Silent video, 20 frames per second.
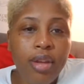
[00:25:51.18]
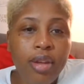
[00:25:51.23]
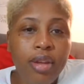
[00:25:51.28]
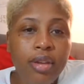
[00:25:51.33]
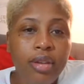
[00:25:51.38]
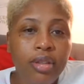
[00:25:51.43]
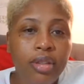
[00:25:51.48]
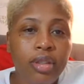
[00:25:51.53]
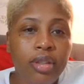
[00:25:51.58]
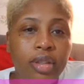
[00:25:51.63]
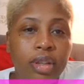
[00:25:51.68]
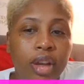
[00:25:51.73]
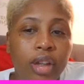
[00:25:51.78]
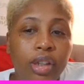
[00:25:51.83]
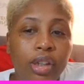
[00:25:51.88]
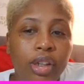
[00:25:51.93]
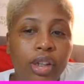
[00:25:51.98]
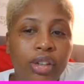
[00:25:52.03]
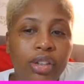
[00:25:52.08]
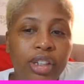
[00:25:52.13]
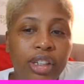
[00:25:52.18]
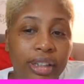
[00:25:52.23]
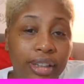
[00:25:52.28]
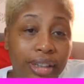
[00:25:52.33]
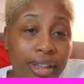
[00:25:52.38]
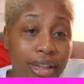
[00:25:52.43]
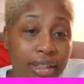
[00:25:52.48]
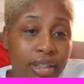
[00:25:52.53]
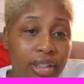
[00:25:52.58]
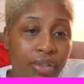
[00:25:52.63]
is a learning
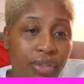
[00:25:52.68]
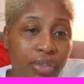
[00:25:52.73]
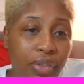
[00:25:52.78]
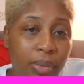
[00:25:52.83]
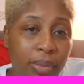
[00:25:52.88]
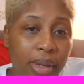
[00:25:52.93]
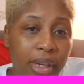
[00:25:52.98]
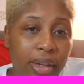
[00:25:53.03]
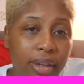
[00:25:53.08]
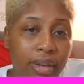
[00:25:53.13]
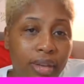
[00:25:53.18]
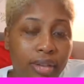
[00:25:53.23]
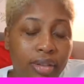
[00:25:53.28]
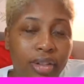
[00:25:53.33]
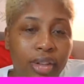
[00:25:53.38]
lesson for me.